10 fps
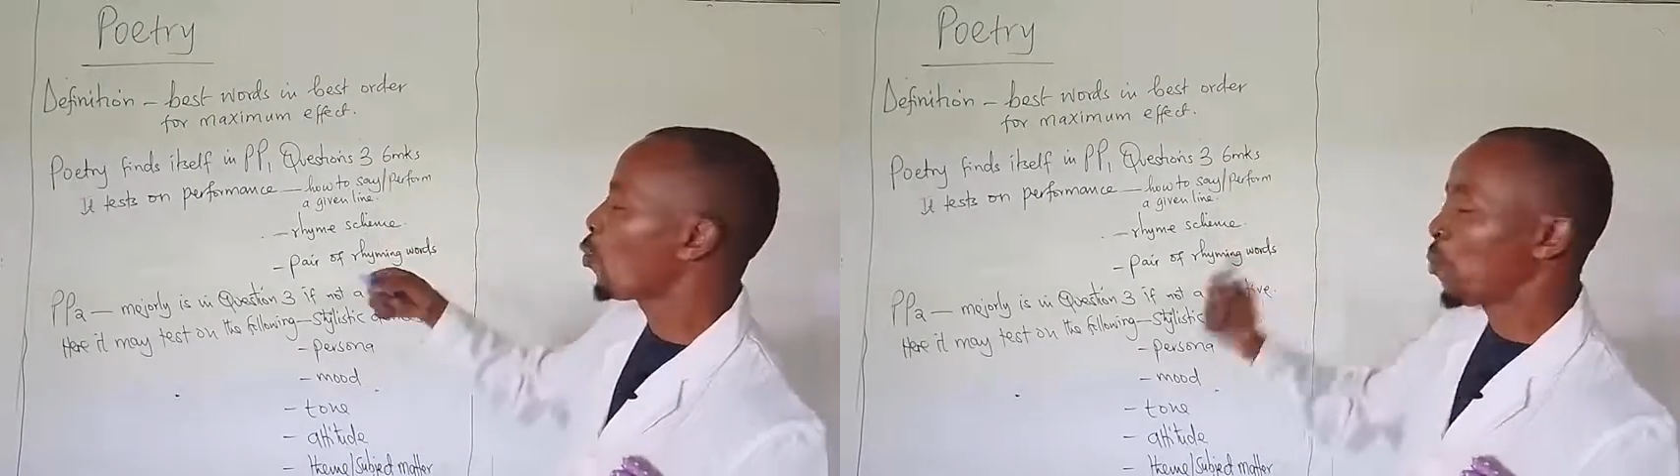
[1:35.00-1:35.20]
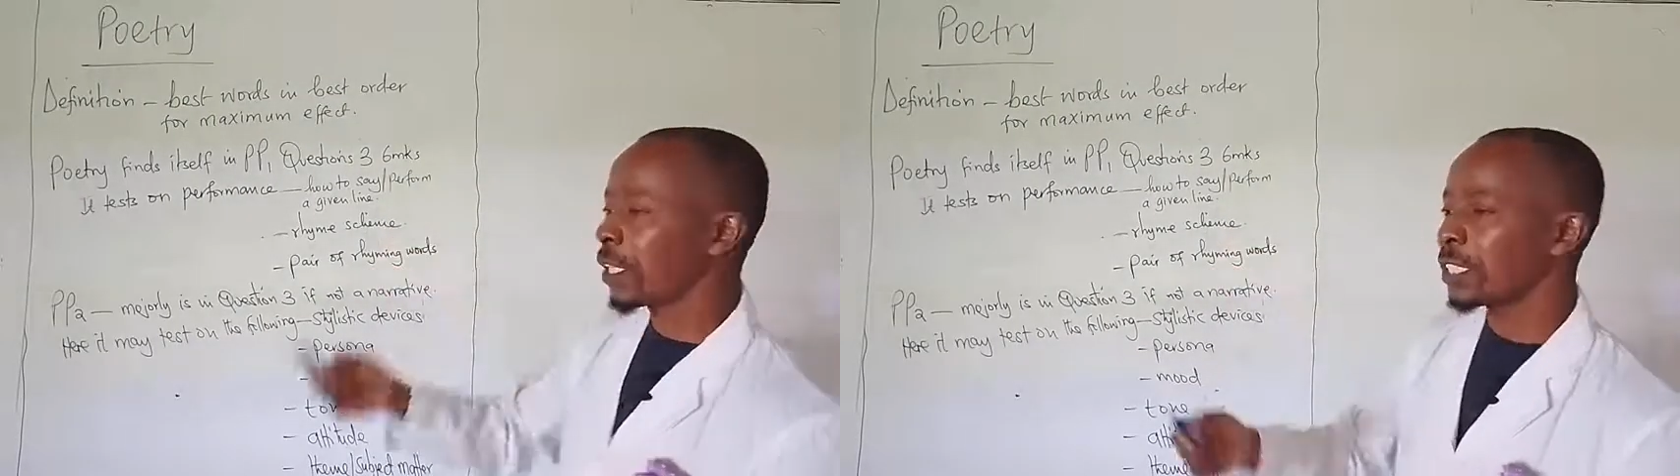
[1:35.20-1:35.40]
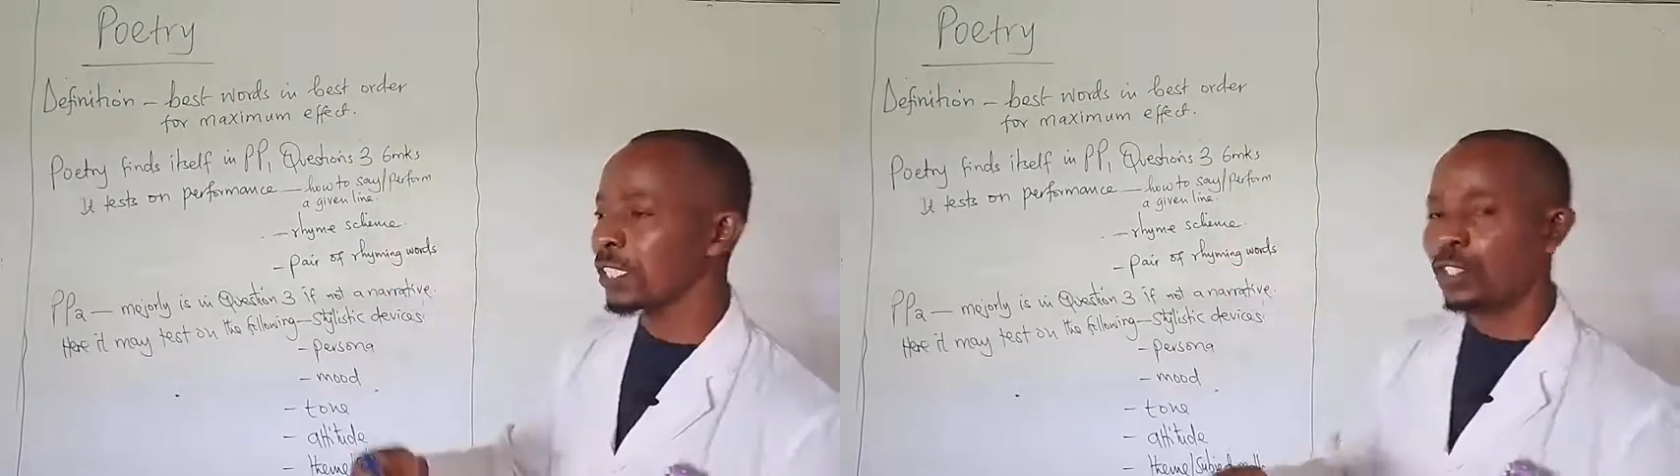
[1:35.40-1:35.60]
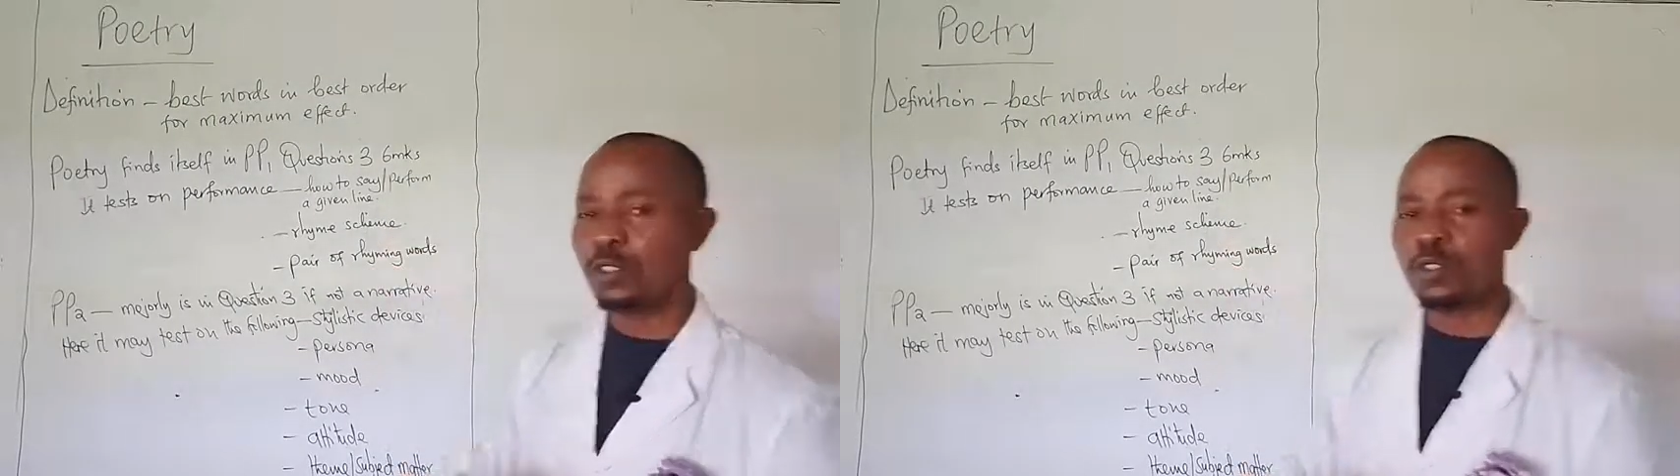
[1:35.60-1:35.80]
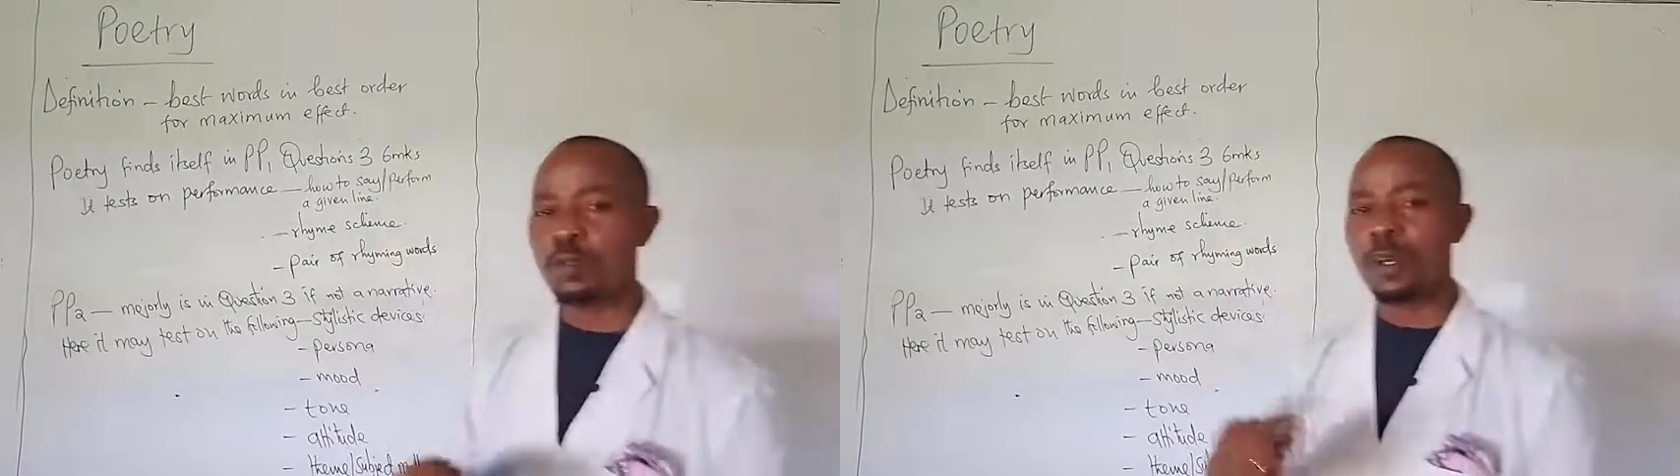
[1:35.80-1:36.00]
wanting you
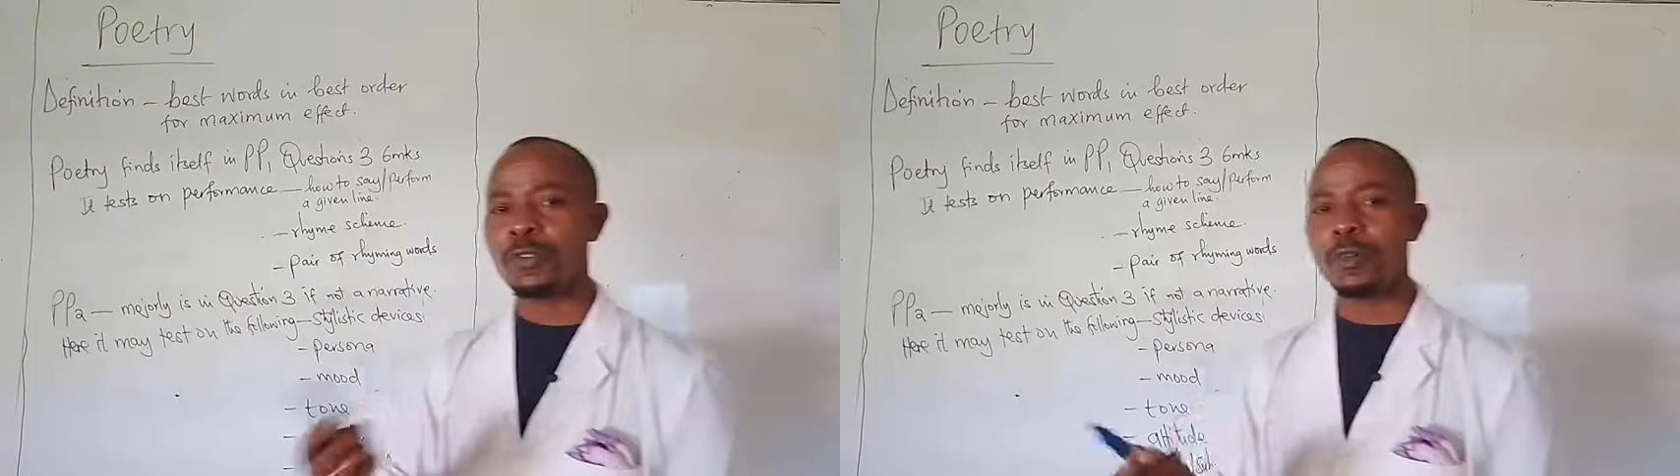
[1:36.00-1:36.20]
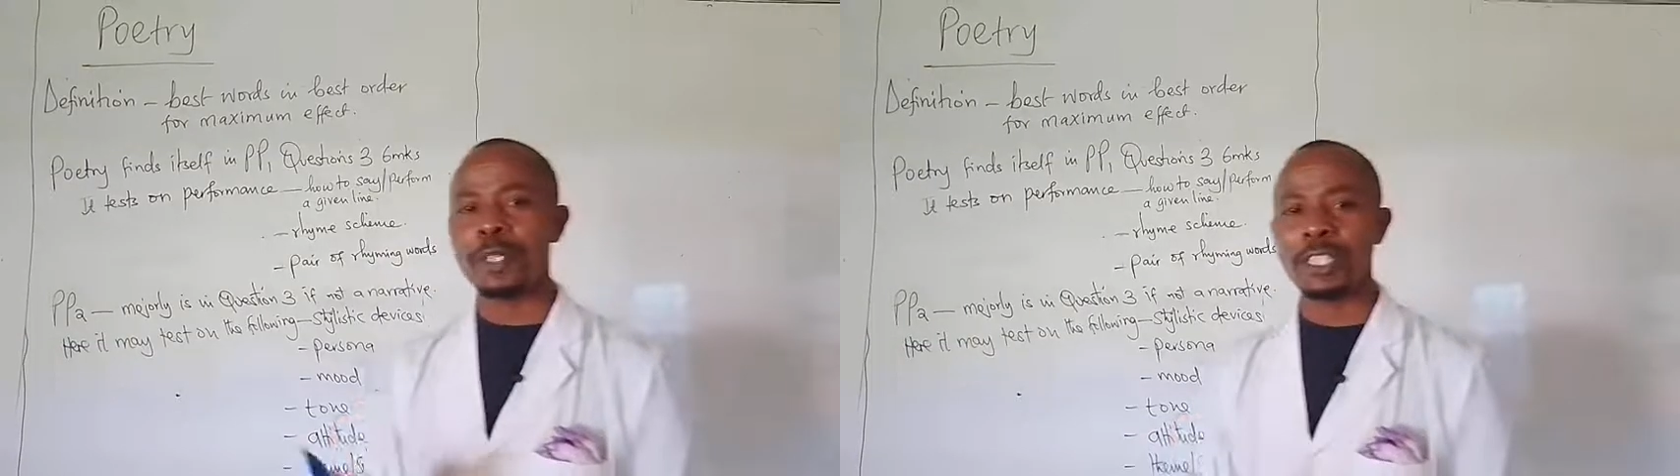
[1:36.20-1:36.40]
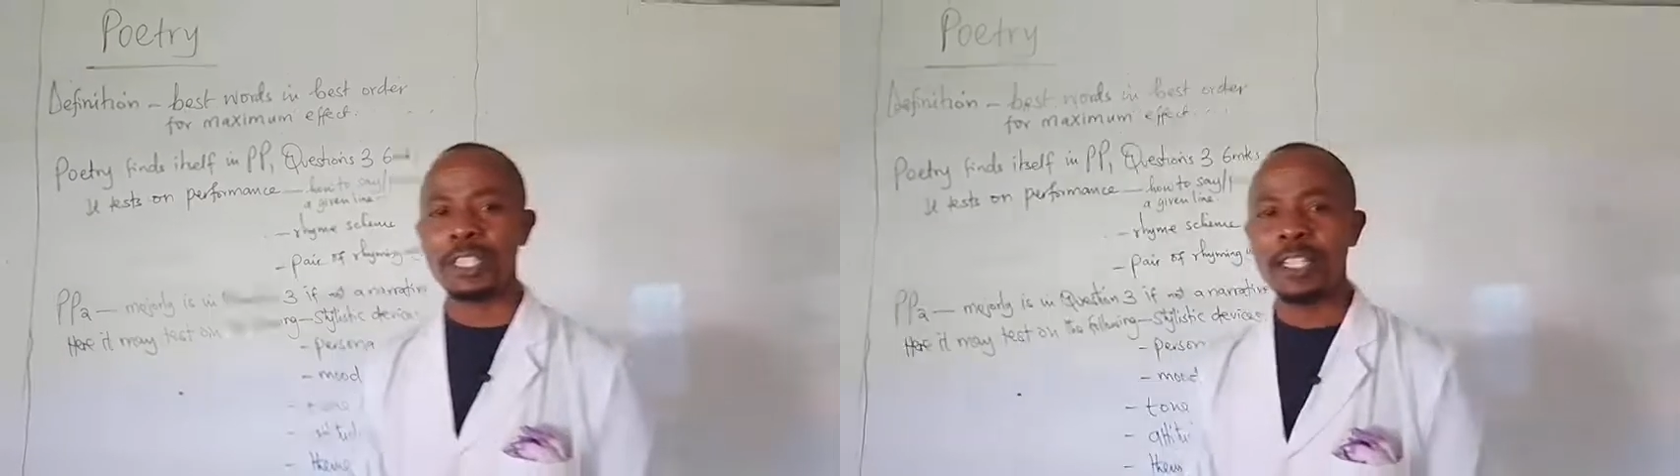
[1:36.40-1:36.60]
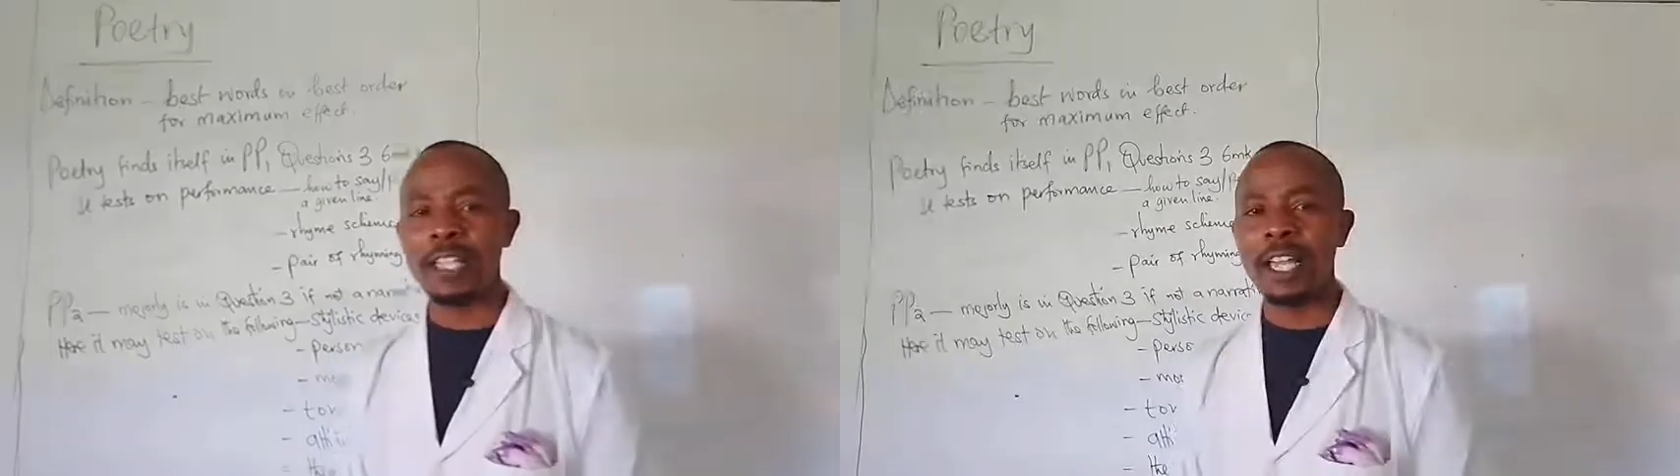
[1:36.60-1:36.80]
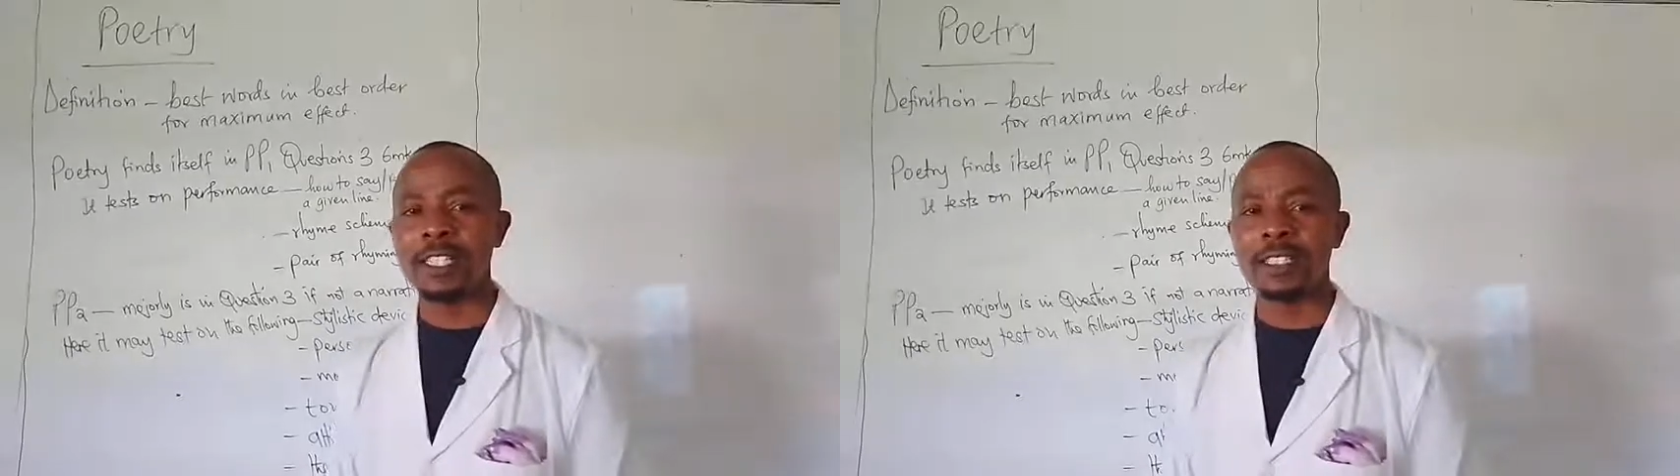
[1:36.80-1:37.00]
to perform a certain
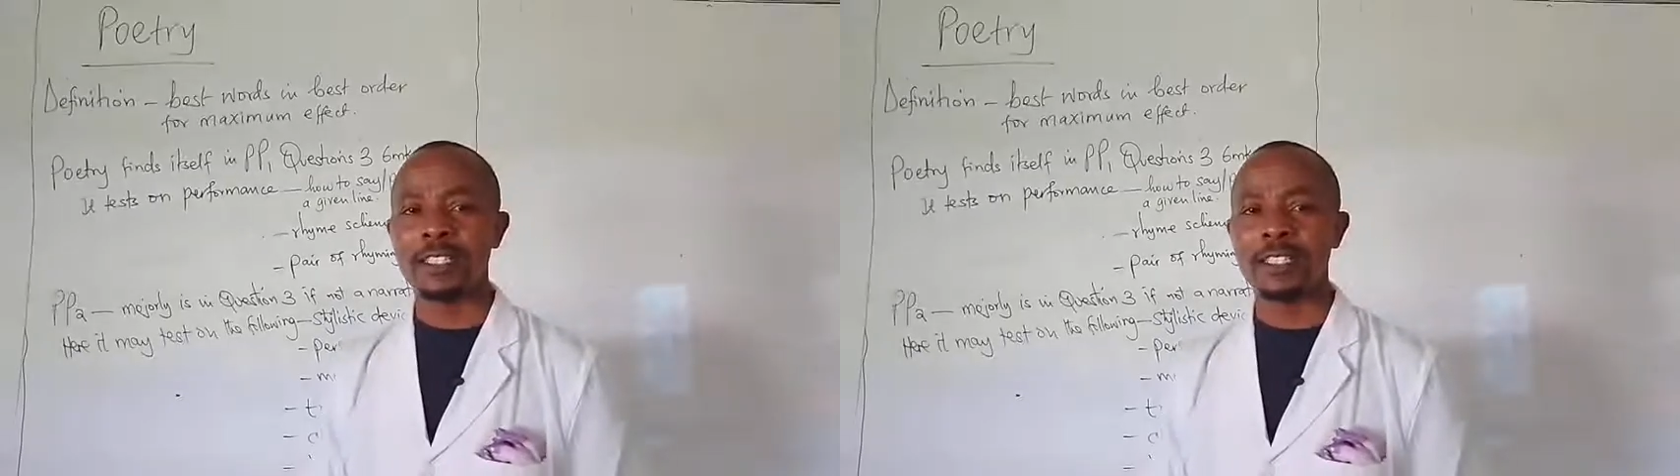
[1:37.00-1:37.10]
lines.